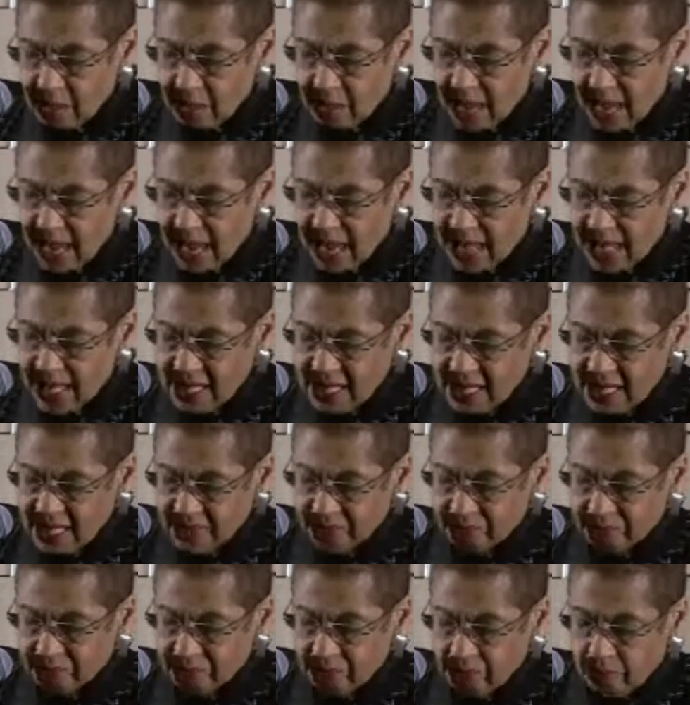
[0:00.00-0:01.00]

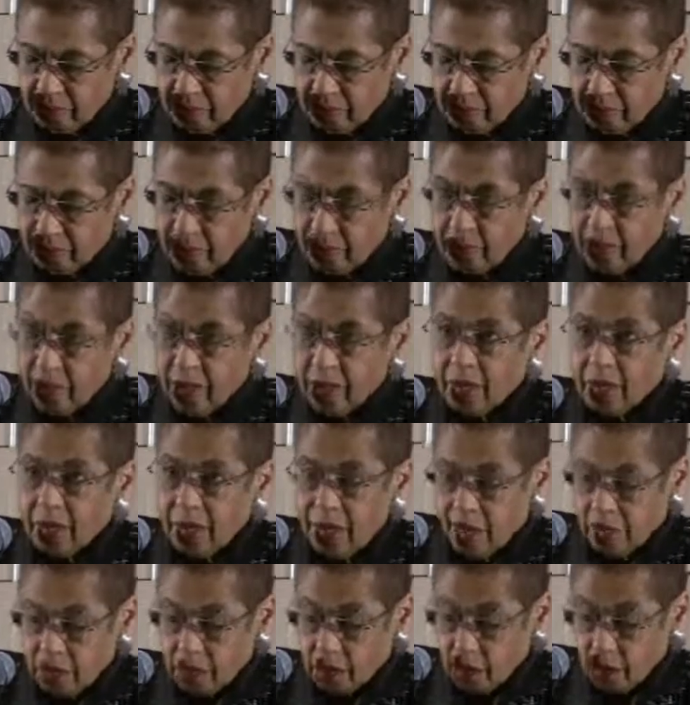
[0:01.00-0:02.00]
applies
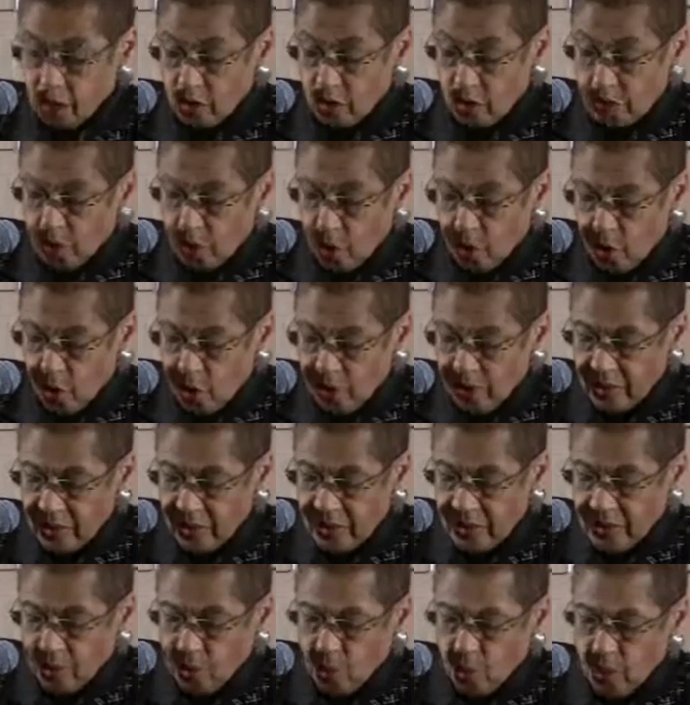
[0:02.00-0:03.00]
to the more
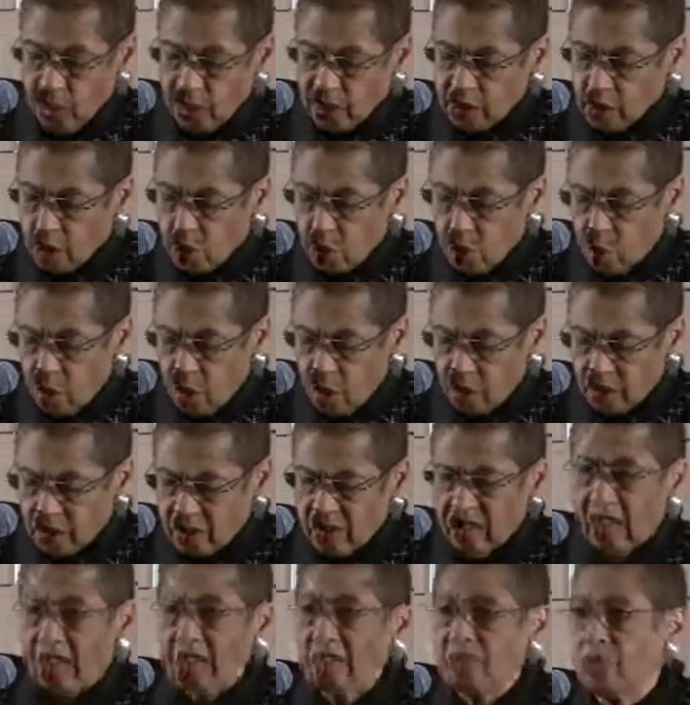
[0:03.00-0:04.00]
than one
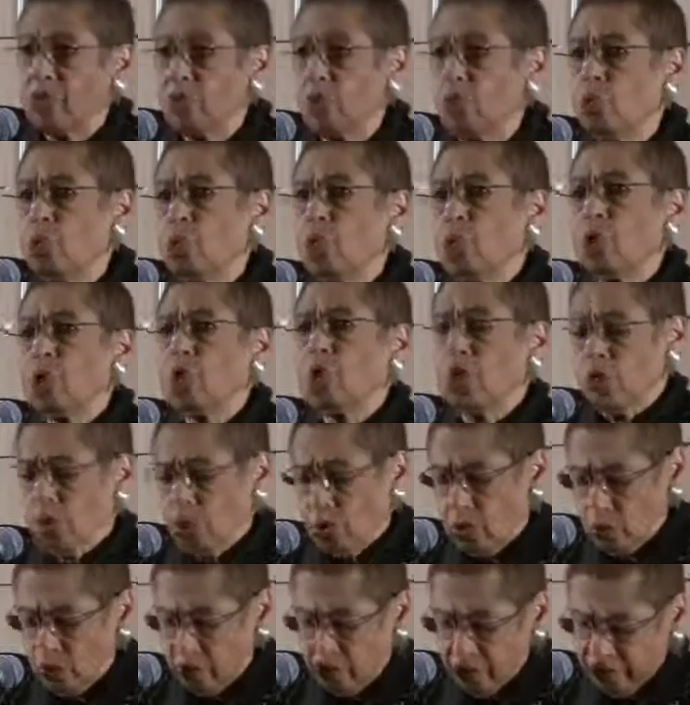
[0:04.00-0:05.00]
quarter of the
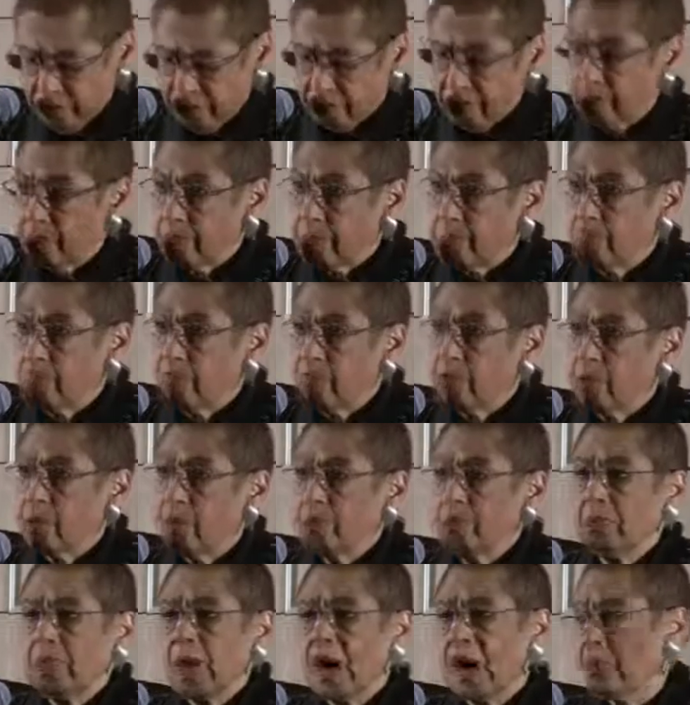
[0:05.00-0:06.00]
world
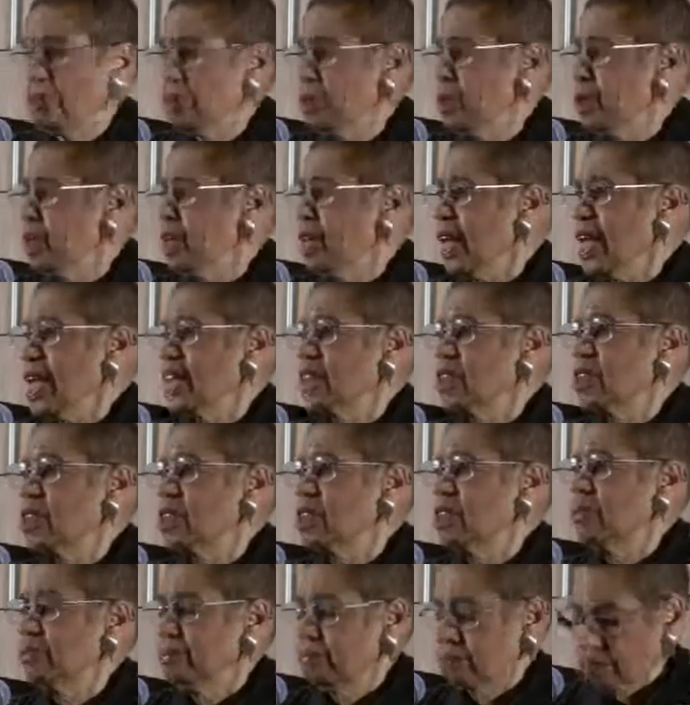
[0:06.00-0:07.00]

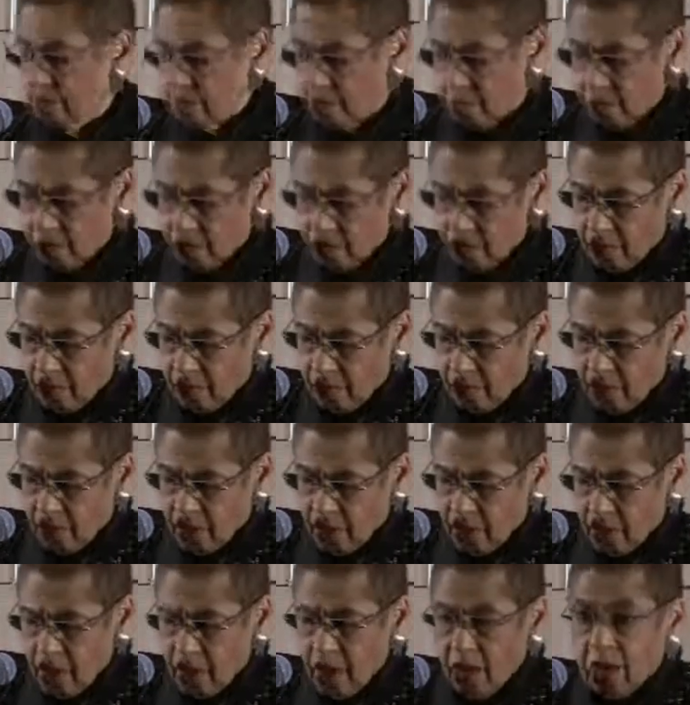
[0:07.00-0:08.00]
population
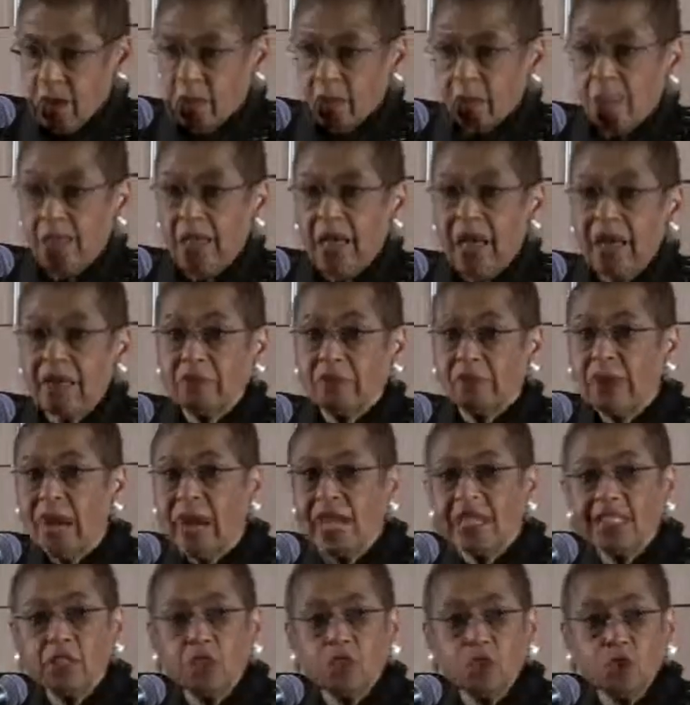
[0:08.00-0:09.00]
that
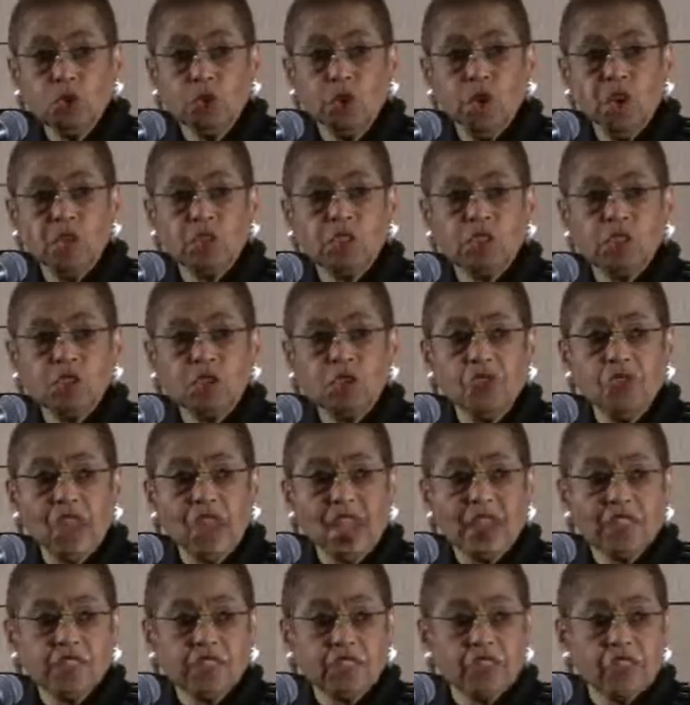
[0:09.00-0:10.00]
by
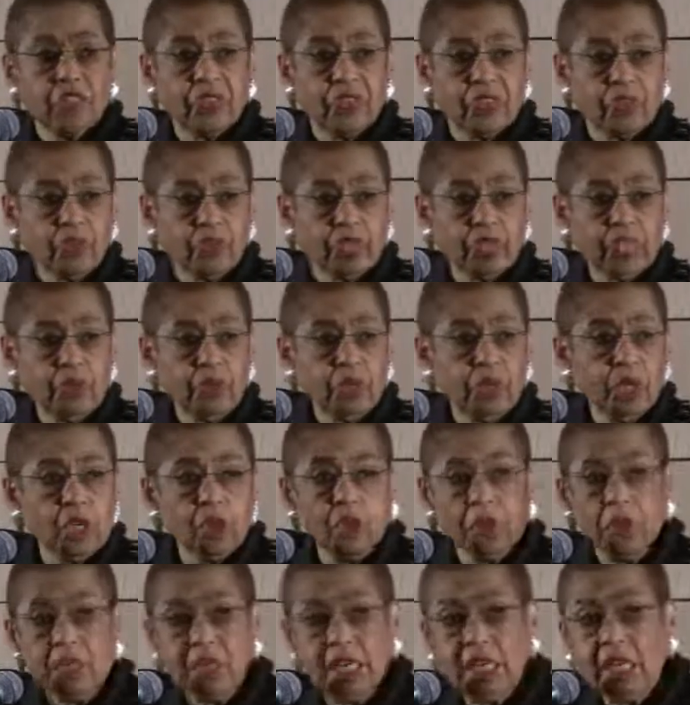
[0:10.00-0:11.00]
2030
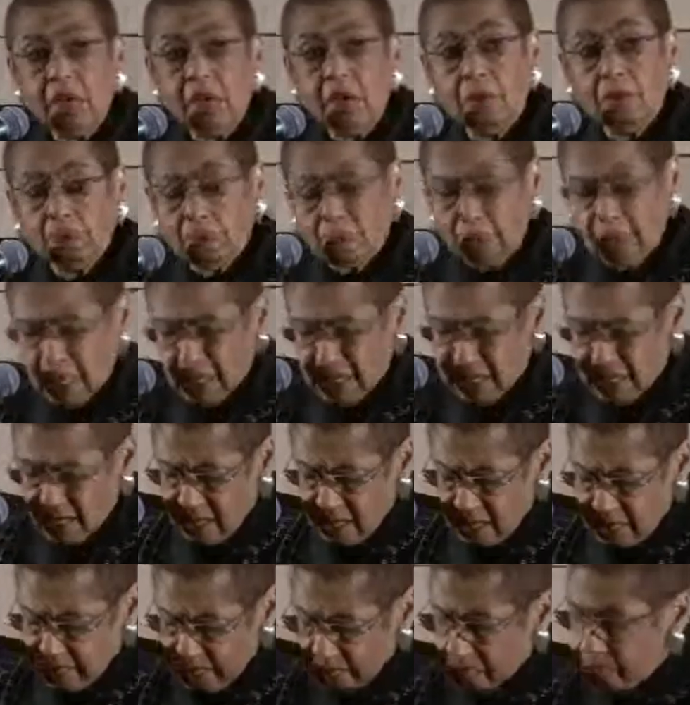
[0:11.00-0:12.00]
will be
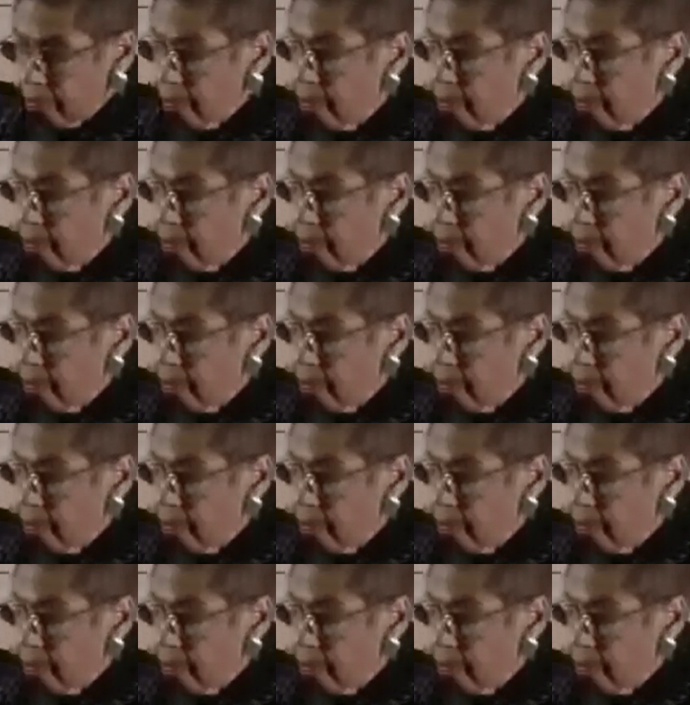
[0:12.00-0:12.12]
Muslim,